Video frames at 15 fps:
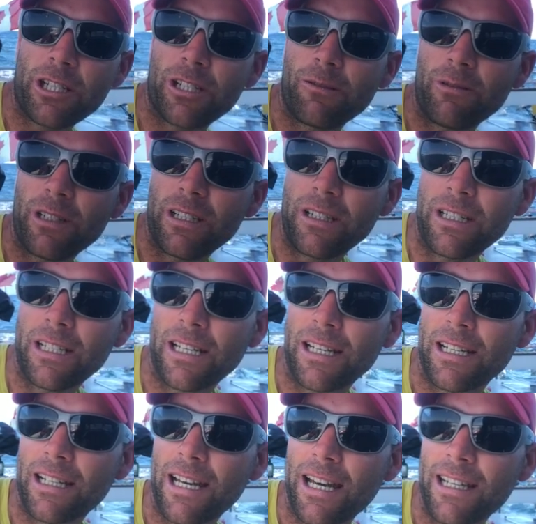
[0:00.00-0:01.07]
wishing we
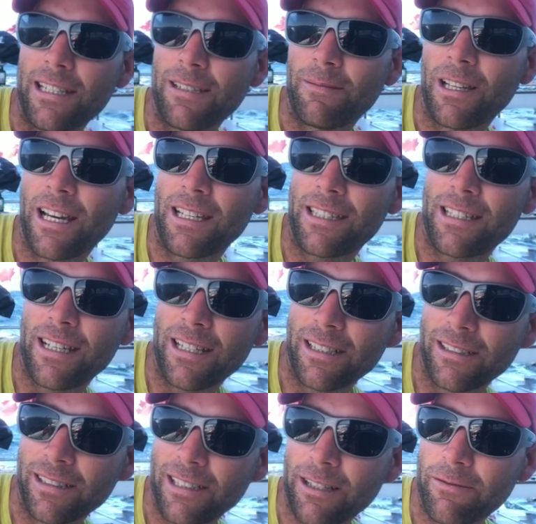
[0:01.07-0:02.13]
had them last
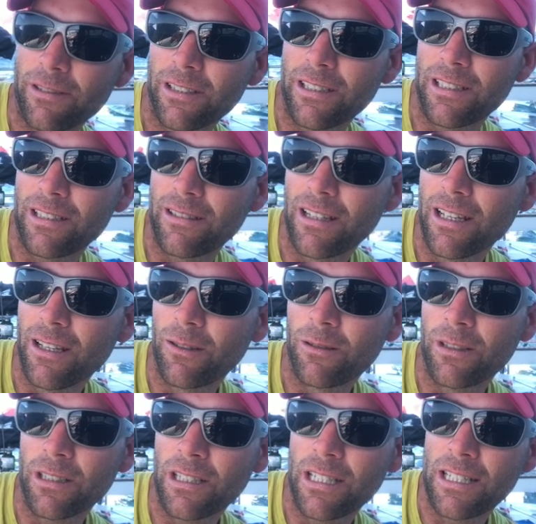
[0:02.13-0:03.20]
night. It was definitely
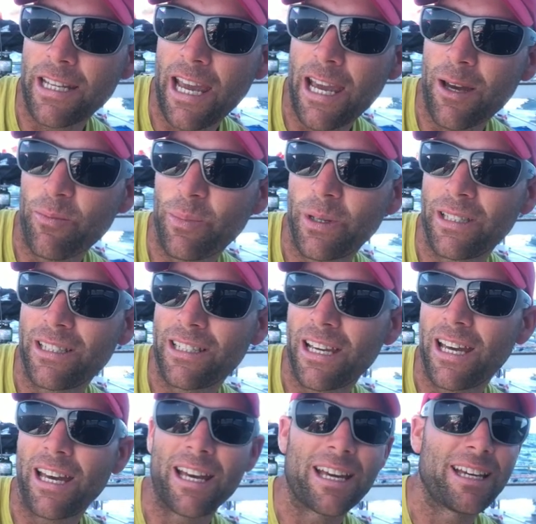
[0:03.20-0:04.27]
really damp, and
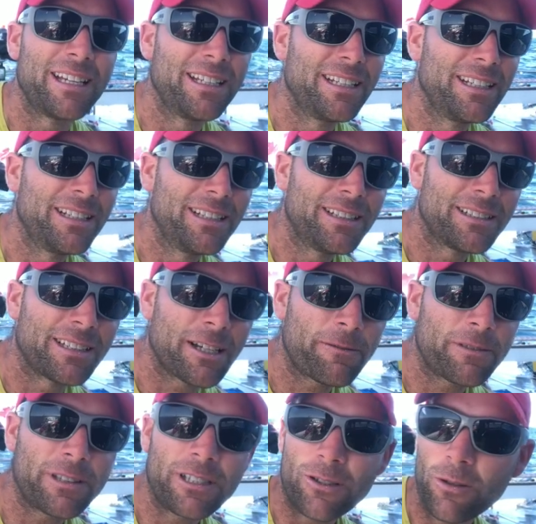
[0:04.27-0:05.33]

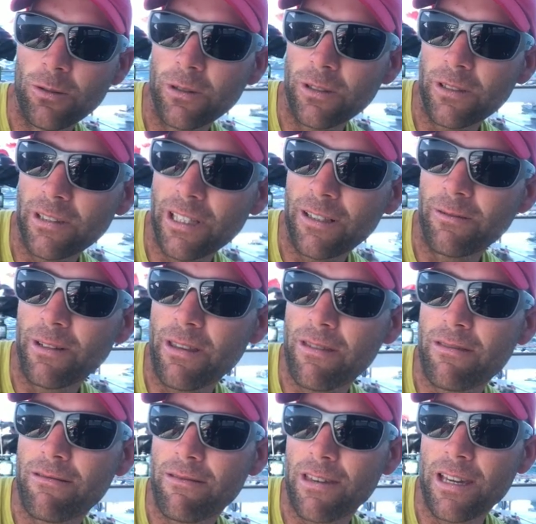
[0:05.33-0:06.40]
definitely cooler than we
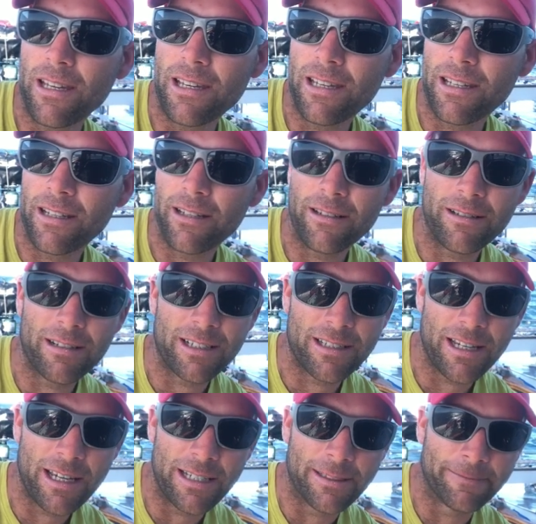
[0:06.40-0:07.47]
think here at
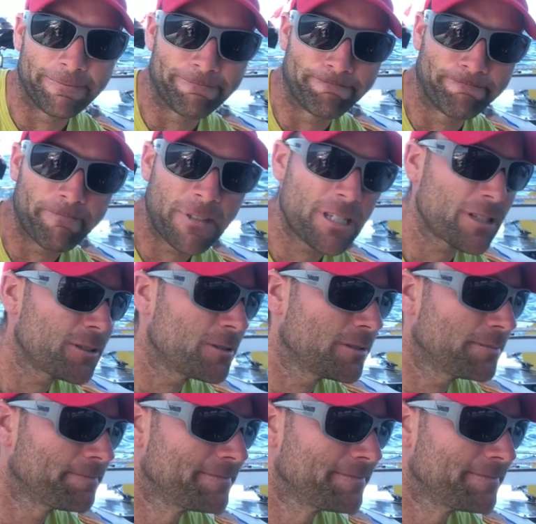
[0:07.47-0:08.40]
night. So